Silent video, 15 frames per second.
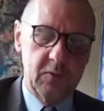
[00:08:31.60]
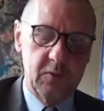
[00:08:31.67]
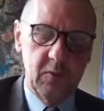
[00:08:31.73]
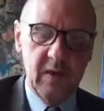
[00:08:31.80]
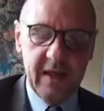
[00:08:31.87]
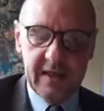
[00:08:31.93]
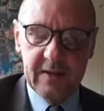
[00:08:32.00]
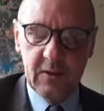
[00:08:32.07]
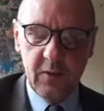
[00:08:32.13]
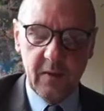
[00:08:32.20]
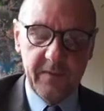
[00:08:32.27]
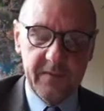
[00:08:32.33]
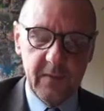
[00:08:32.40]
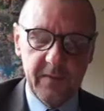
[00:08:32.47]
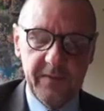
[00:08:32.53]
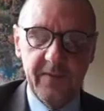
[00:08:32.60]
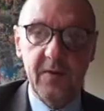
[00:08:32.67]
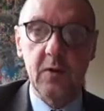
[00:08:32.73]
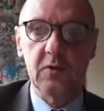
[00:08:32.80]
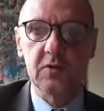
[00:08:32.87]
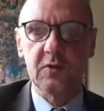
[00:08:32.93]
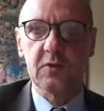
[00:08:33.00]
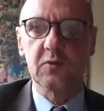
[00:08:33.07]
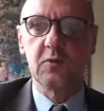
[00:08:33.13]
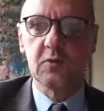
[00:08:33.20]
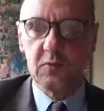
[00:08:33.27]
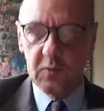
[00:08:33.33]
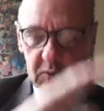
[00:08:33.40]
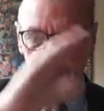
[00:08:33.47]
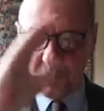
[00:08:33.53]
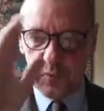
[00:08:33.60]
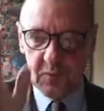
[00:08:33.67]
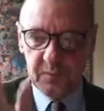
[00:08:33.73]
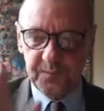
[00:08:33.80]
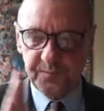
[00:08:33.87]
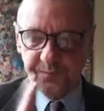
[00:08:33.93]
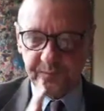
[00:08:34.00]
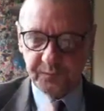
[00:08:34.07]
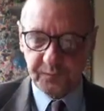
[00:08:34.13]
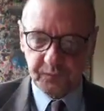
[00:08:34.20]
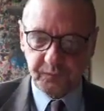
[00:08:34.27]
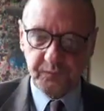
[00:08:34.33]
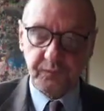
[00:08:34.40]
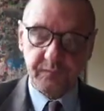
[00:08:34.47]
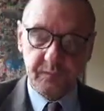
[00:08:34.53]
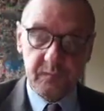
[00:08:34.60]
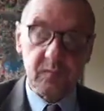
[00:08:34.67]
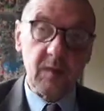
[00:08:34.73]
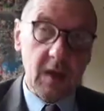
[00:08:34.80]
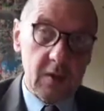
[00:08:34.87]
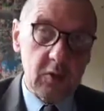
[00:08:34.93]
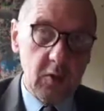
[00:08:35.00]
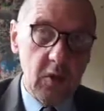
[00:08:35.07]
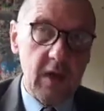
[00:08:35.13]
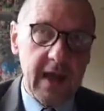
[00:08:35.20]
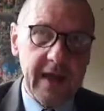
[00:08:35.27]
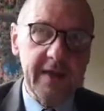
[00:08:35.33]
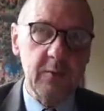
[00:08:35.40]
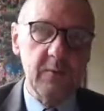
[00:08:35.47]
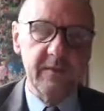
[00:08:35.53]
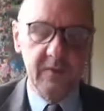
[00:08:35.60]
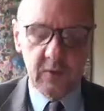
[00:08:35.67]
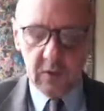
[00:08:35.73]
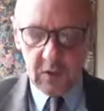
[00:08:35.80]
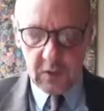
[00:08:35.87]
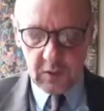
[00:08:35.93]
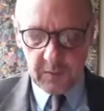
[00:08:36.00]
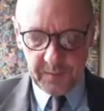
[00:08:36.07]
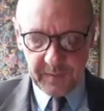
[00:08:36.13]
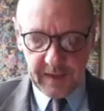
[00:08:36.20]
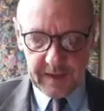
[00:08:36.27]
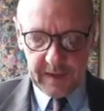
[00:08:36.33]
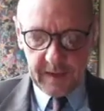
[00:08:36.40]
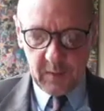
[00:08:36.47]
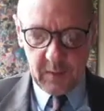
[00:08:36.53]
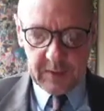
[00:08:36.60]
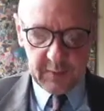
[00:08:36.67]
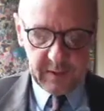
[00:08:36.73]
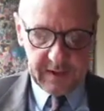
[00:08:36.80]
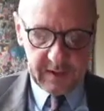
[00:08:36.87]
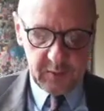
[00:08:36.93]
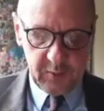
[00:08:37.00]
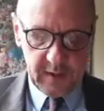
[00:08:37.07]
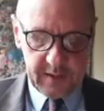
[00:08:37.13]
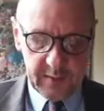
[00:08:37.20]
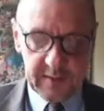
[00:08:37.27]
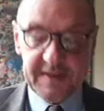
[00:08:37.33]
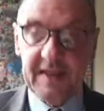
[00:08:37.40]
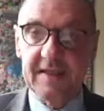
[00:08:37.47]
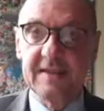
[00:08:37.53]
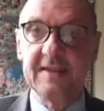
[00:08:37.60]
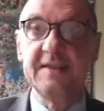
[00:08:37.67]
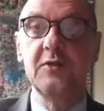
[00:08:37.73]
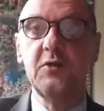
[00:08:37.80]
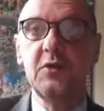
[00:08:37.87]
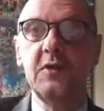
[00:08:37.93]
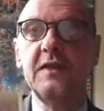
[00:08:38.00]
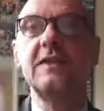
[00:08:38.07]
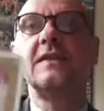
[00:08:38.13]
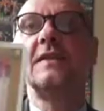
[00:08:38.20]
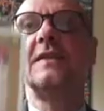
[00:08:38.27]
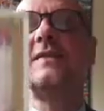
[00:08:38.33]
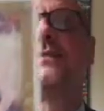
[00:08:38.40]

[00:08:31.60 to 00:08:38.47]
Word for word: to let go of the flows, to, to, to, to align with the law. What we need to understand is unity,